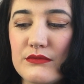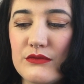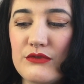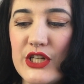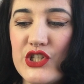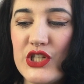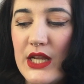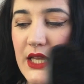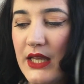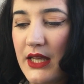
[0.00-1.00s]
which
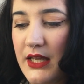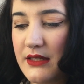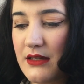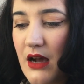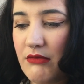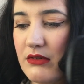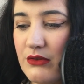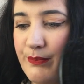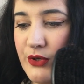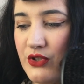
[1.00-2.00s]
is, I will
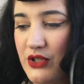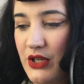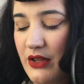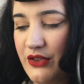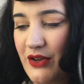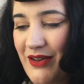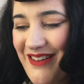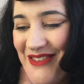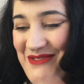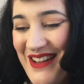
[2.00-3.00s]
put the